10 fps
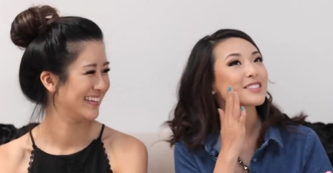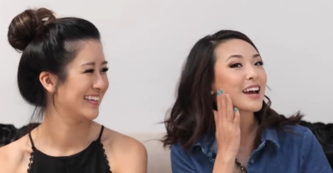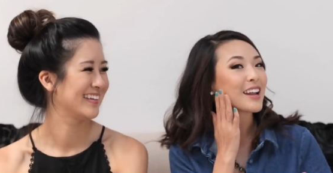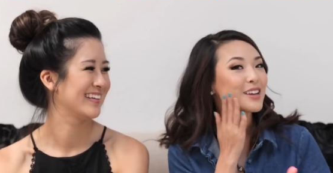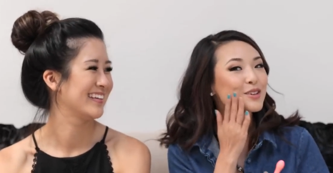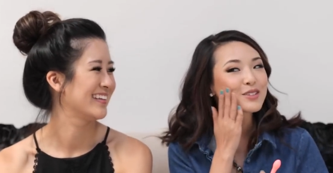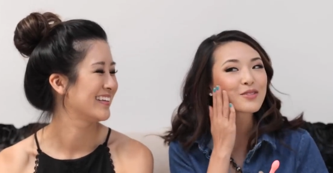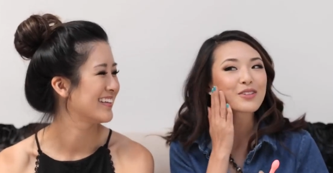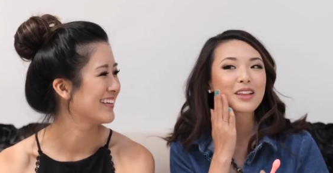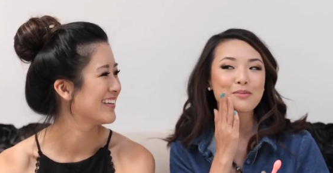Speaker 1: just and I use
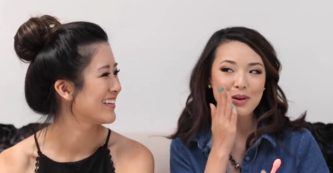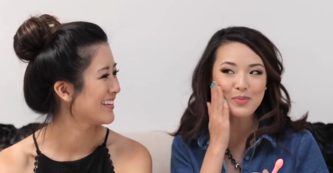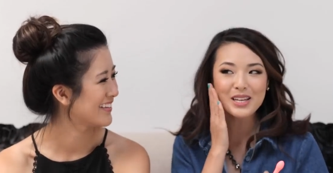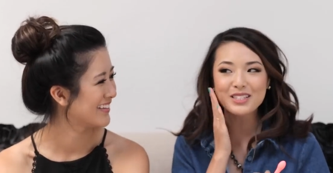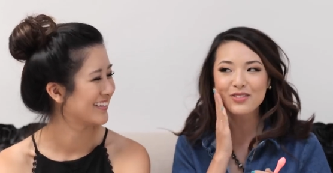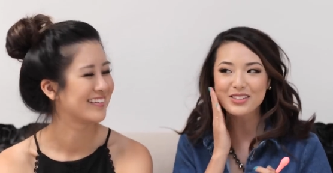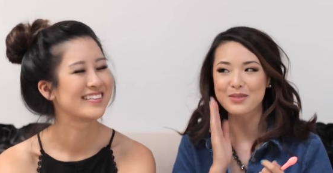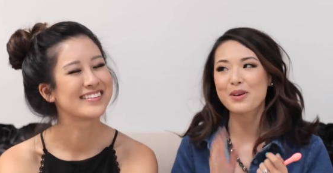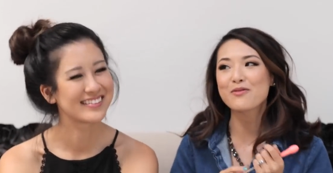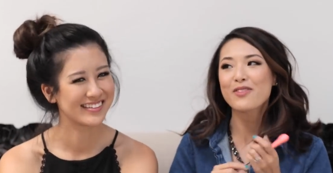it for like my peach
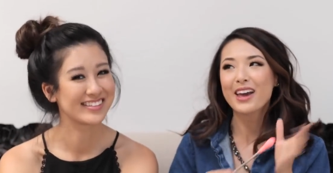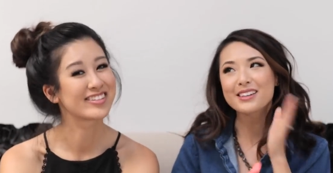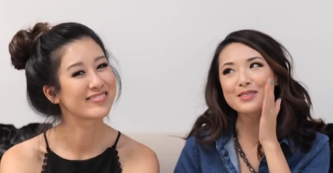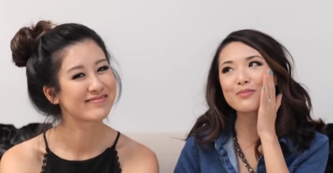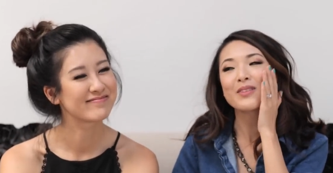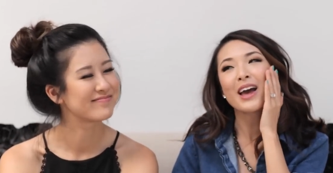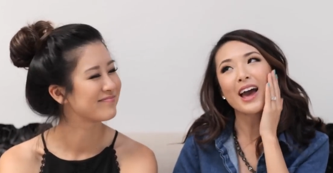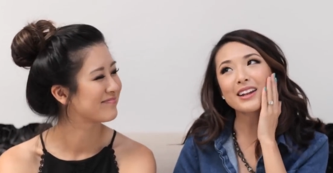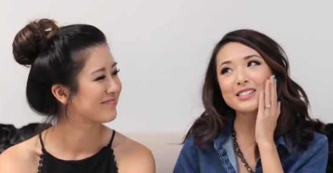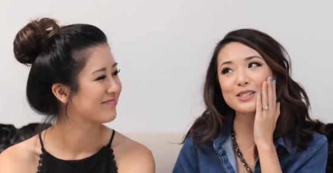fuzz on my face and,
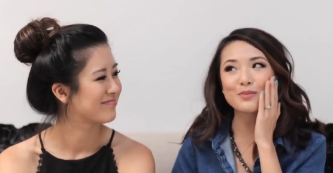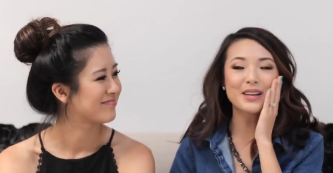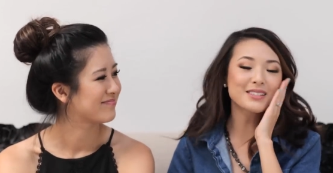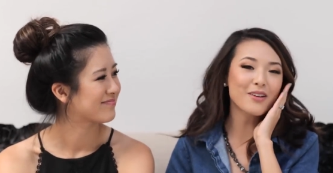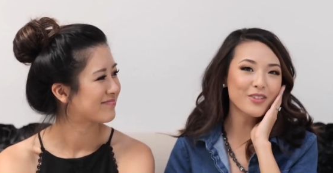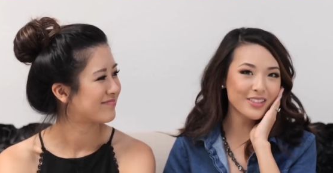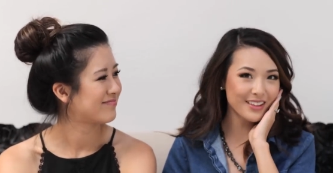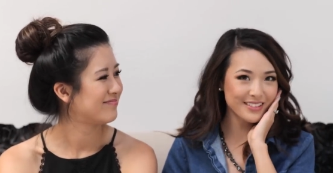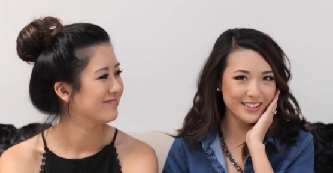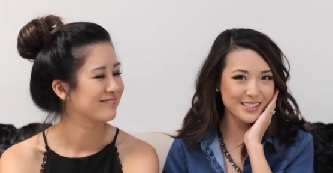and it just makes
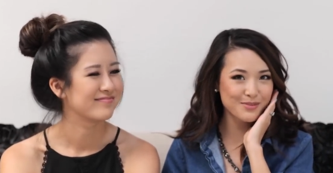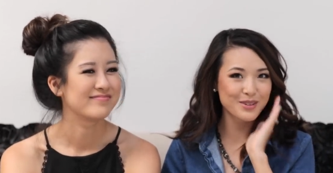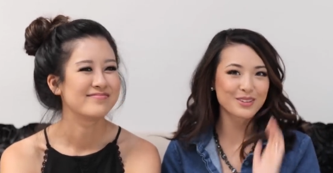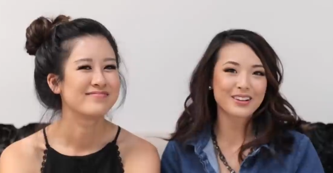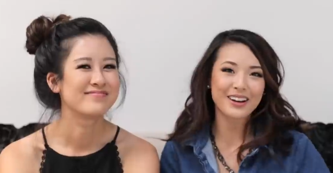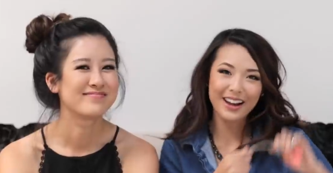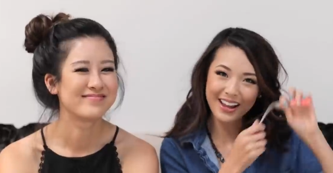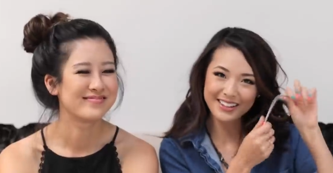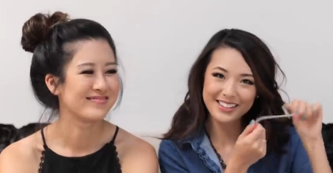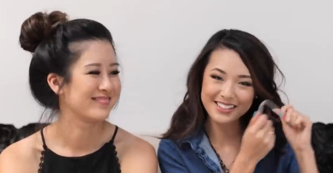everything look smoother.
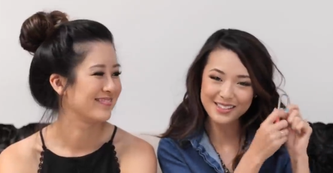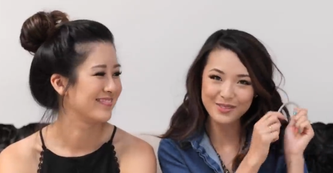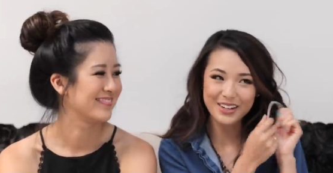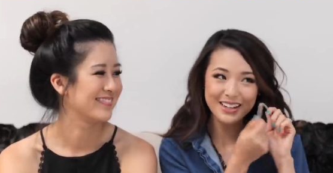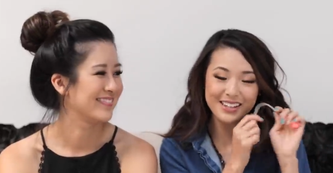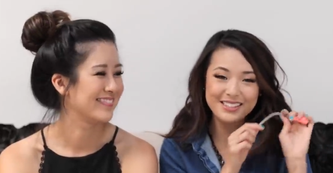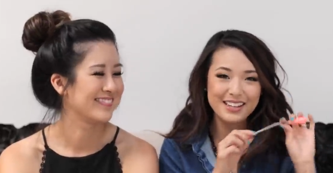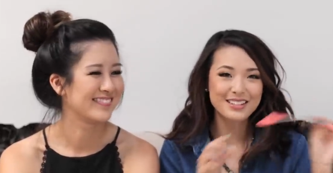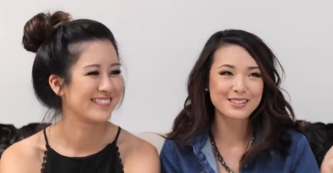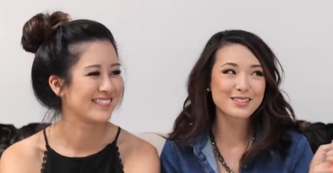And this is what it
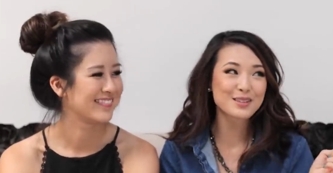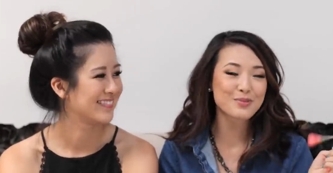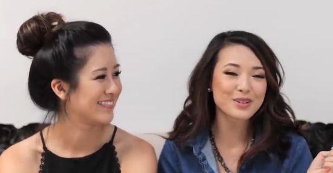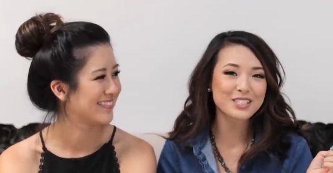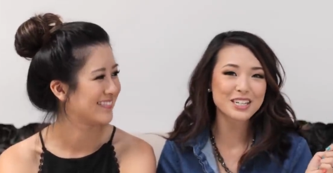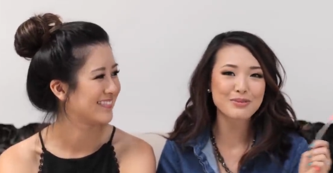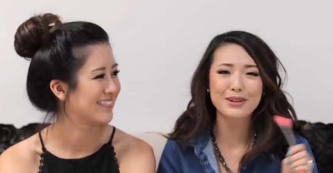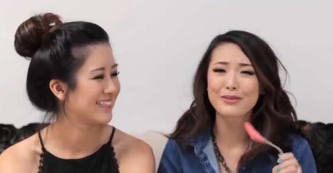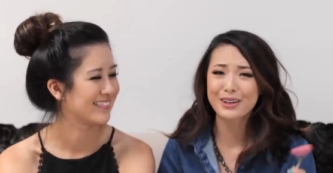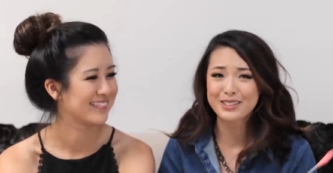is, and it's super cheap
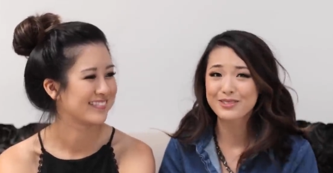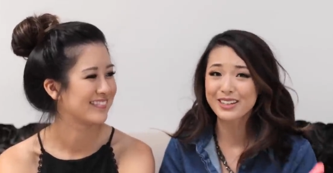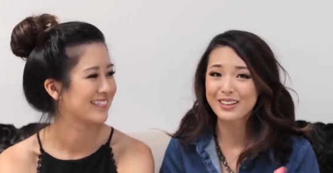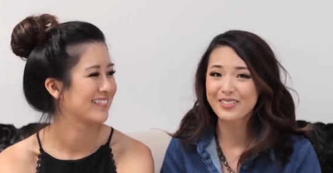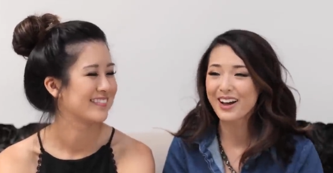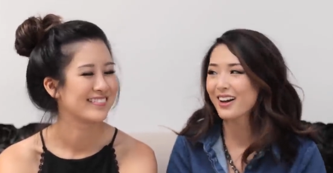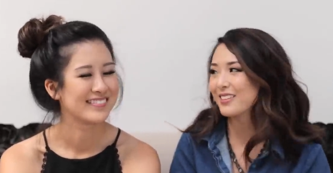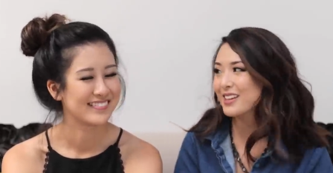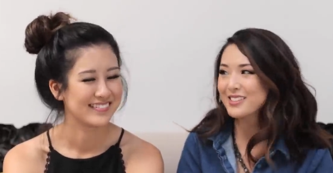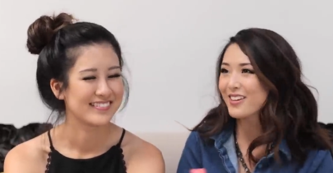and it works really
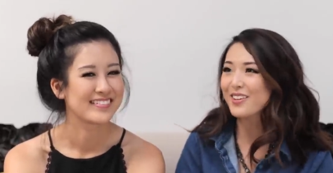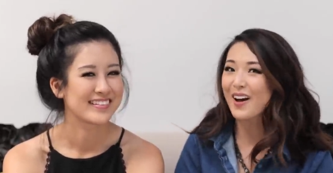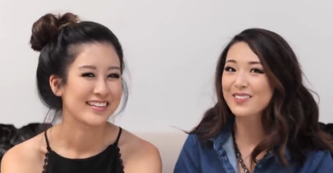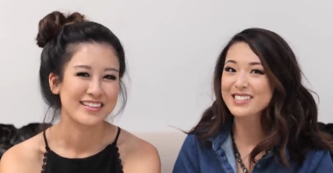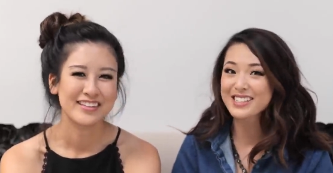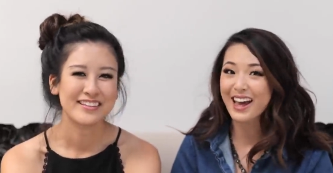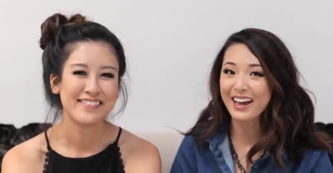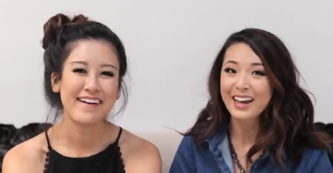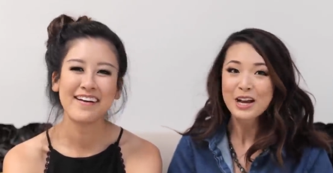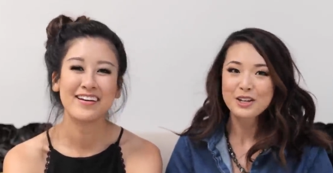well. That's all you have to
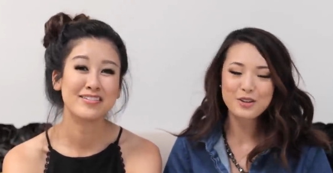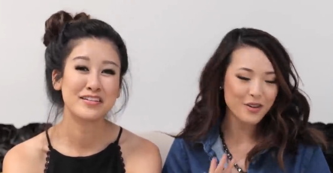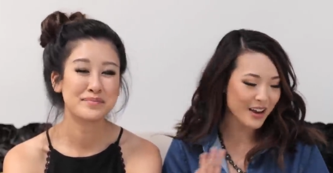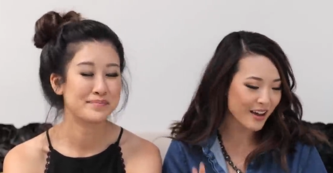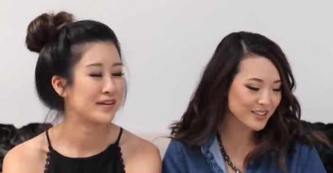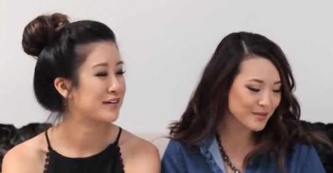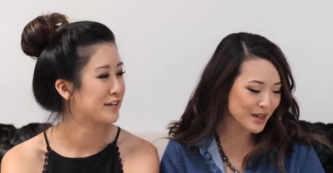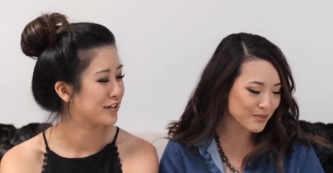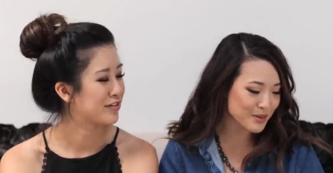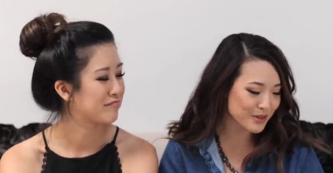say. Yeah, you don't have better. to
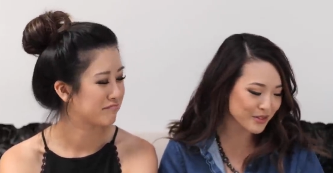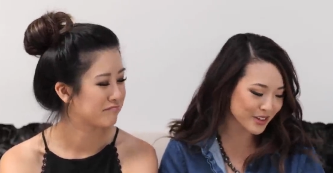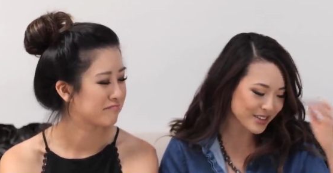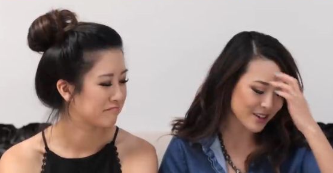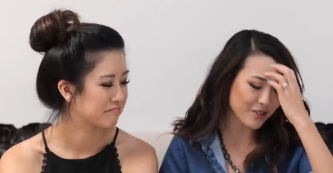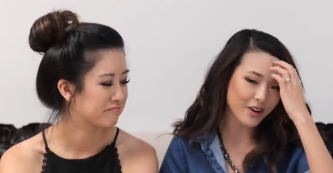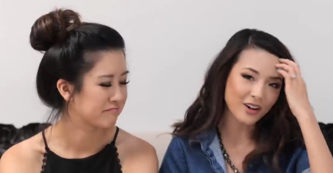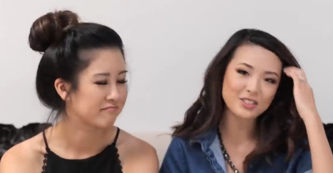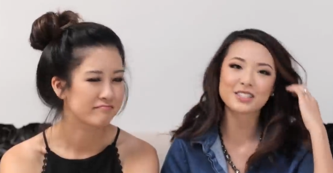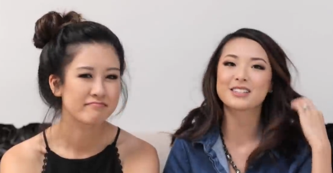make people feel
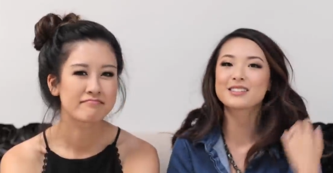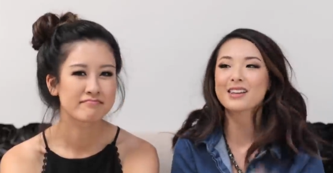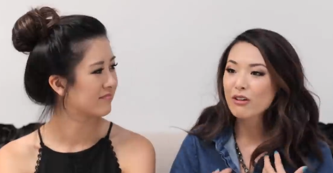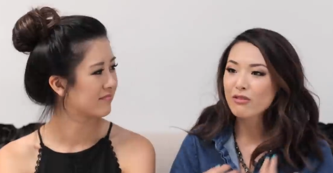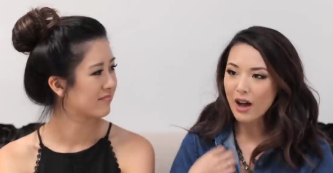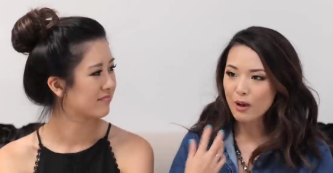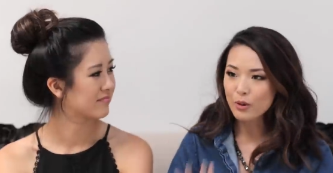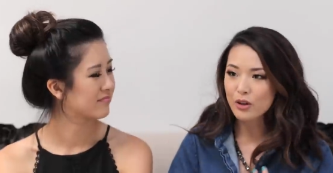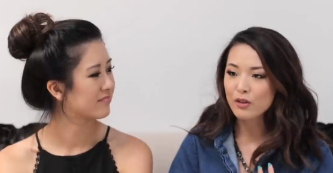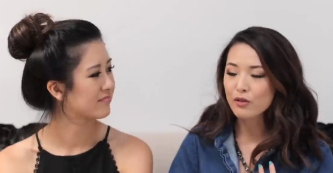self-conscious. If I
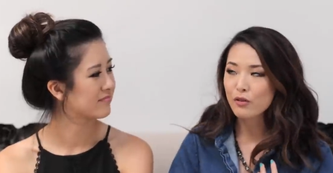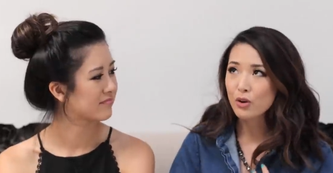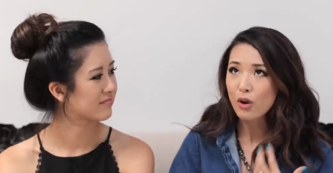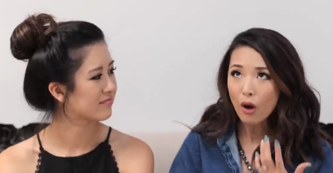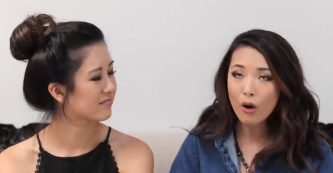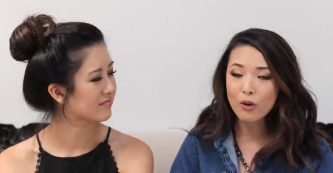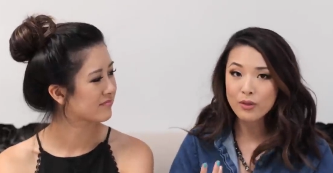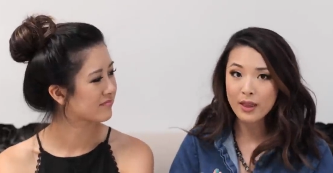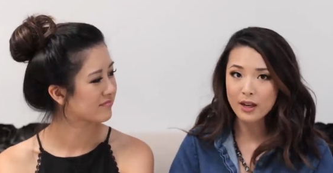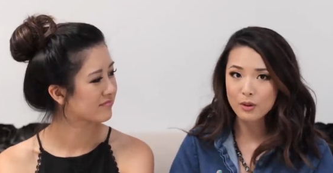would have
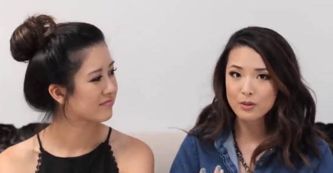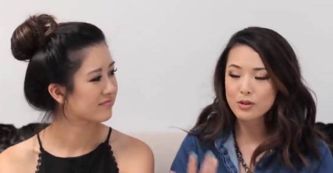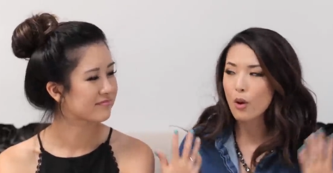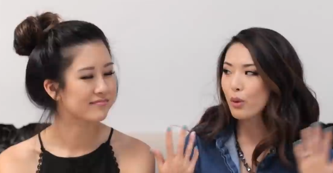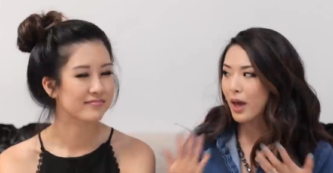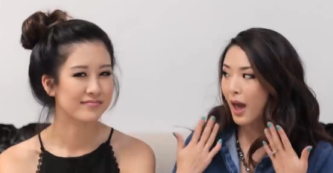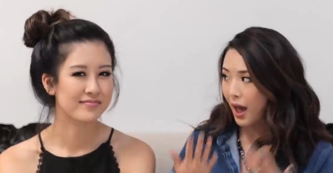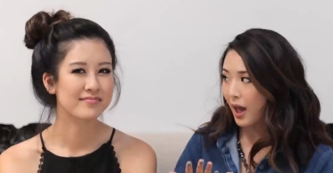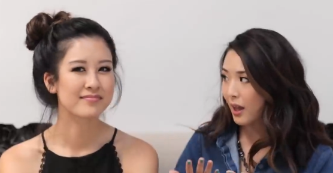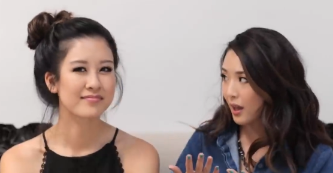known that it was
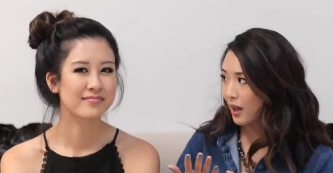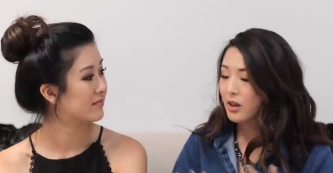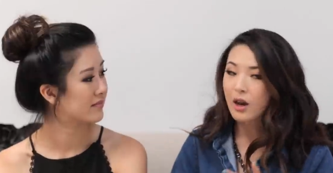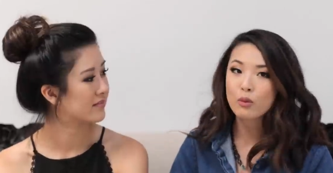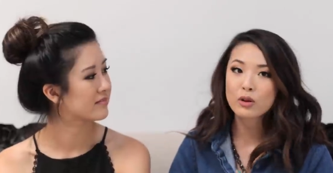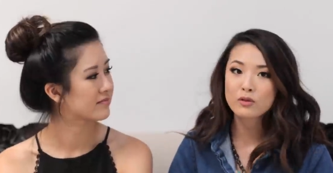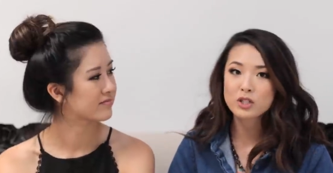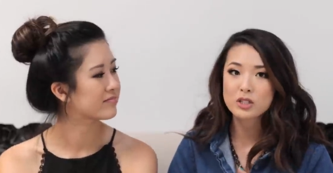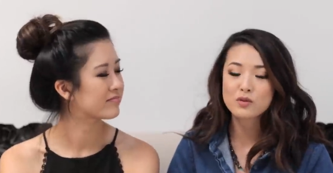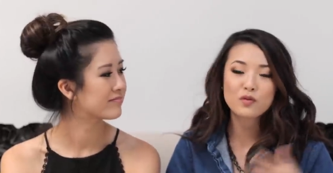okay, then I would have
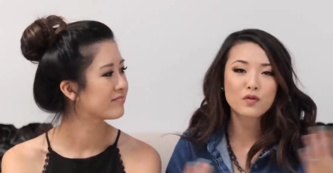just